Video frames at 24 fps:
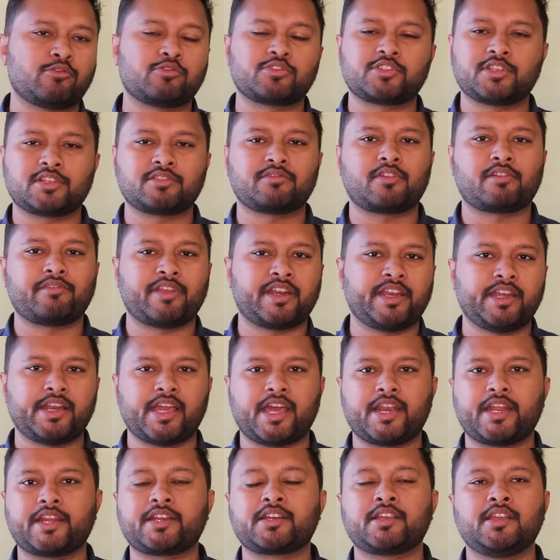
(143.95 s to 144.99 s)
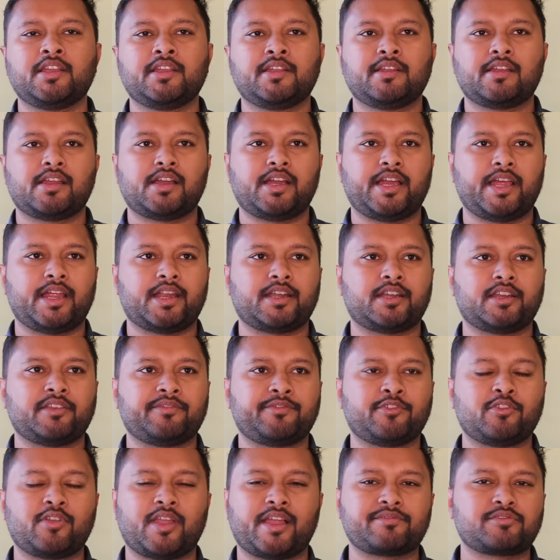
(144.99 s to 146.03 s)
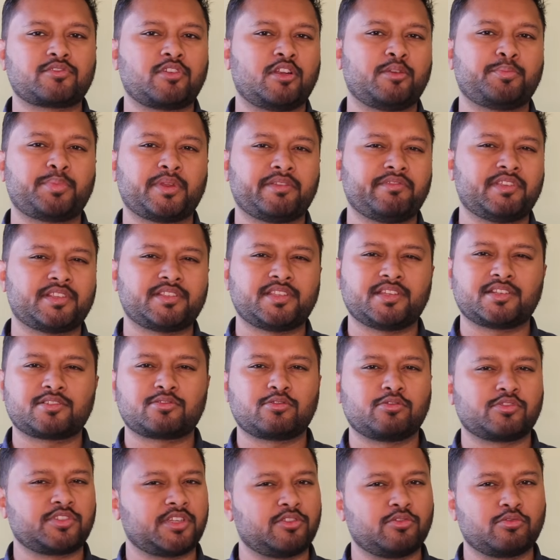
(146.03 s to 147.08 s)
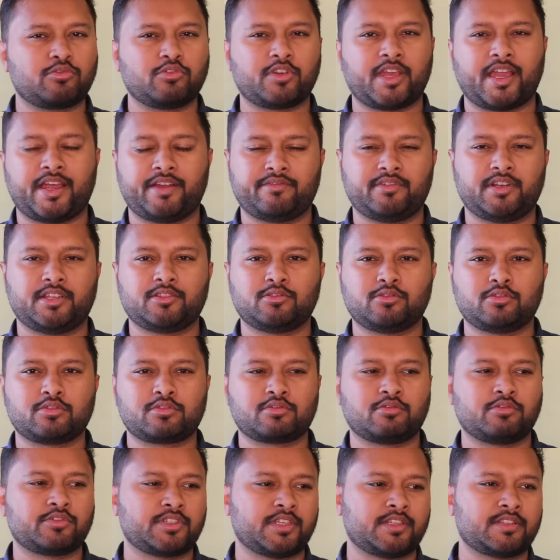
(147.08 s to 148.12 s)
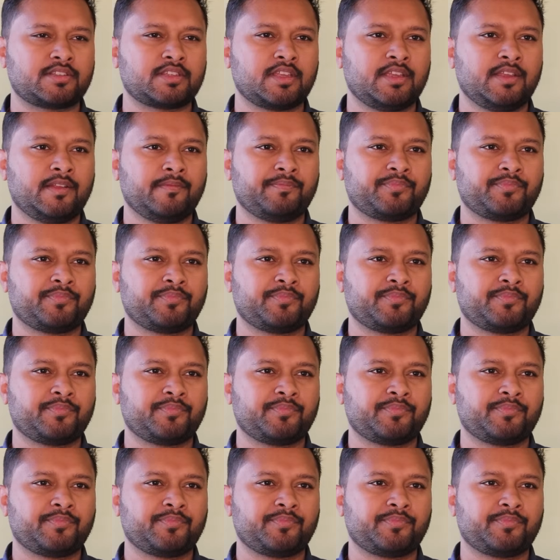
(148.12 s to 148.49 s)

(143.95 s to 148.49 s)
Questions were very direct, and if you have solved previous year's question, you could have done those questions.